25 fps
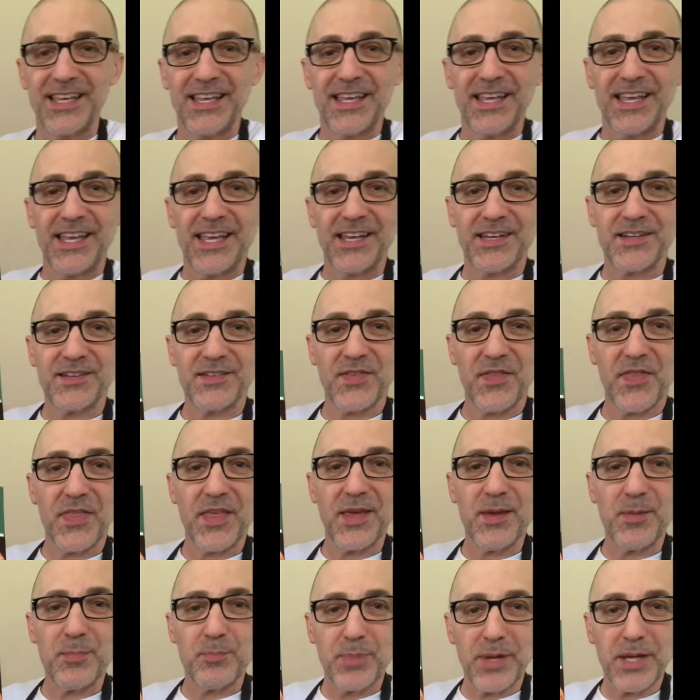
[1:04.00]
Here's
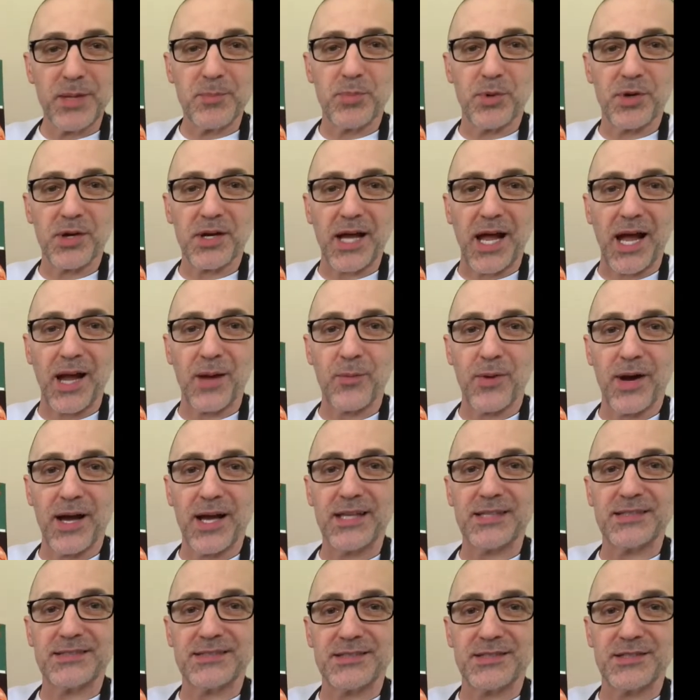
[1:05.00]
the big book I
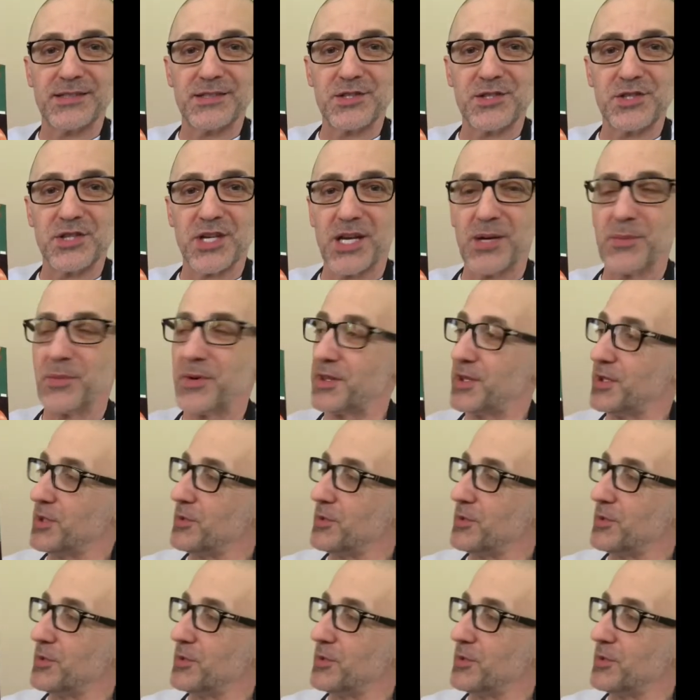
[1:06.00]
want to share with you